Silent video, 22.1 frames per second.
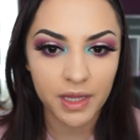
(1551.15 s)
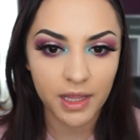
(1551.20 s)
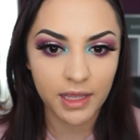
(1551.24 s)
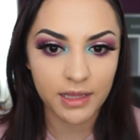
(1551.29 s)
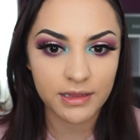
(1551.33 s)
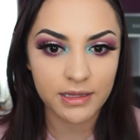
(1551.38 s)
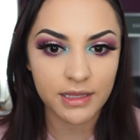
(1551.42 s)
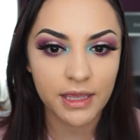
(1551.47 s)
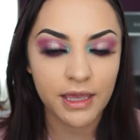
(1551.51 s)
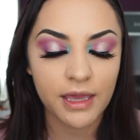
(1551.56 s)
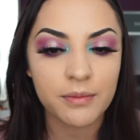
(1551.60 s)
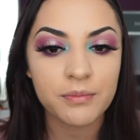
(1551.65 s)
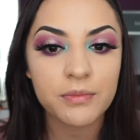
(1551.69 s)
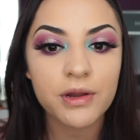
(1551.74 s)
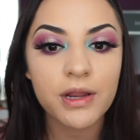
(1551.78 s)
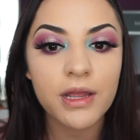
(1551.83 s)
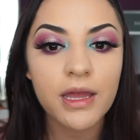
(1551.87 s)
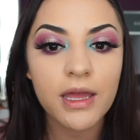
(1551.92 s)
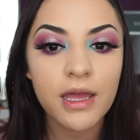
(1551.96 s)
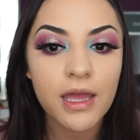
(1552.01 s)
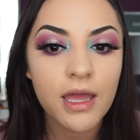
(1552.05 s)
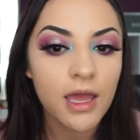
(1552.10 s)
in
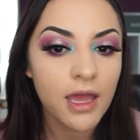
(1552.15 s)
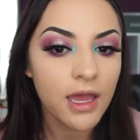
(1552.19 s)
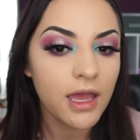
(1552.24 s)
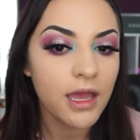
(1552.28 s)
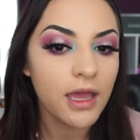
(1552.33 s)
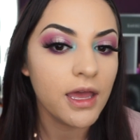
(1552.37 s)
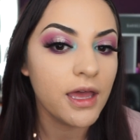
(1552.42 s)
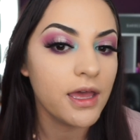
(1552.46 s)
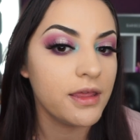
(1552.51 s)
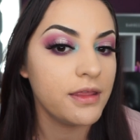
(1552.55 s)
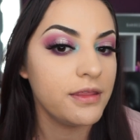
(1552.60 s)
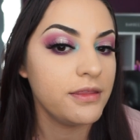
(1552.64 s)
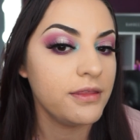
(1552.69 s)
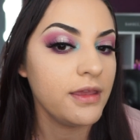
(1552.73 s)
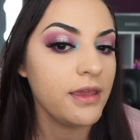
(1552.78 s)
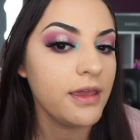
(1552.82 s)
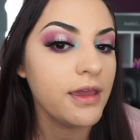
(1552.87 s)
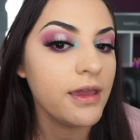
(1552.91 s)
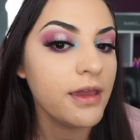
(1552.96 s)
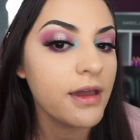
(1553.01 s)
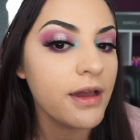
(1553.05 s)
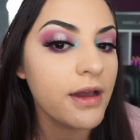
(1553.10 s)
camera.
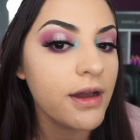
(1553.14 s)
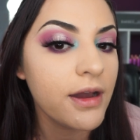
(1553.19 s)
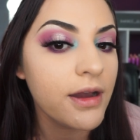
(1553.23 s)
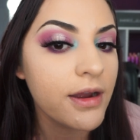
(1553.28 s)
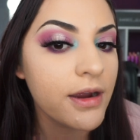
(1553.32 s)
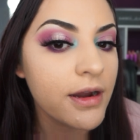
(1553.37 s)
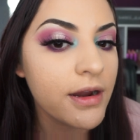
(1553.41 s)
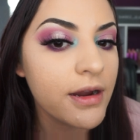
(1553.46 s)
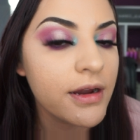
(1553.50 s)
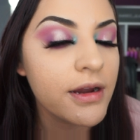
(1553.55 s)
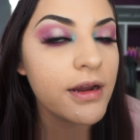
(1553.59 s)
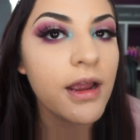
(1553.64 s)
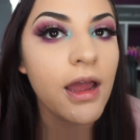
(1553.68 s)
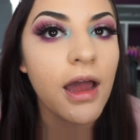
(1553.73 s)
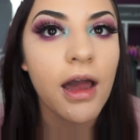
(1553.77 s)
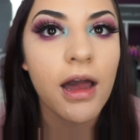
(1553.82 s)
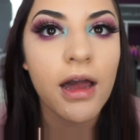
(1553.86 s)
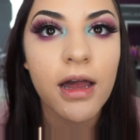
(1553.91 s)
They are